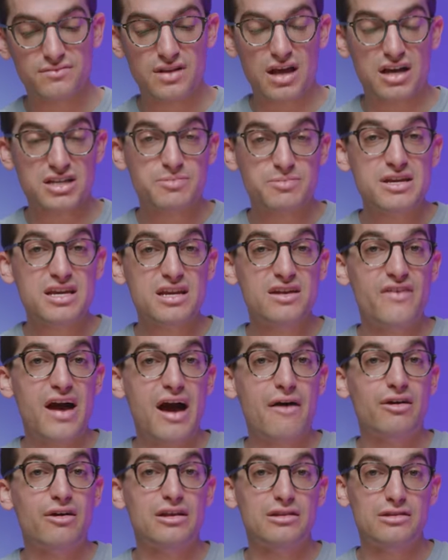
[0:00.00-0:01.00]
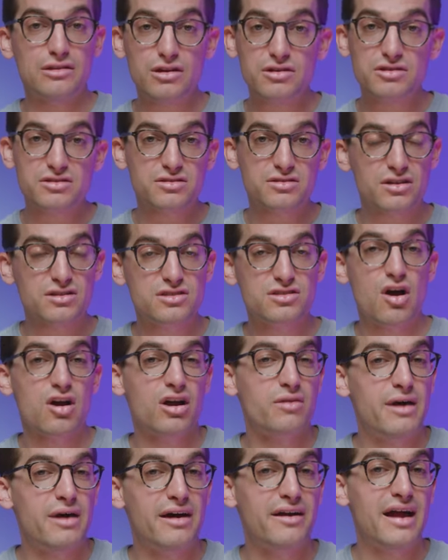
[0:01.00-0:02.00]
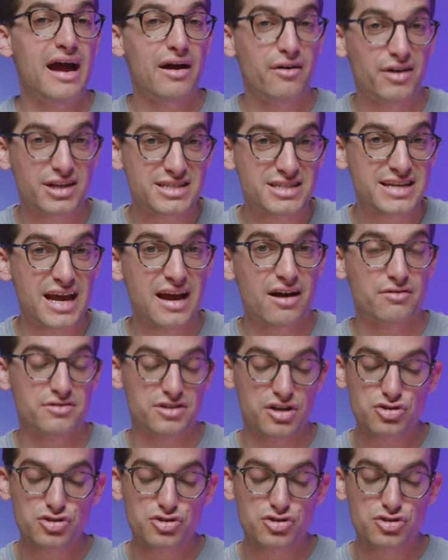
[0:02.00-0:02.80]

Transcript: Now, speaking of how it looks, let's talk about how it sounds.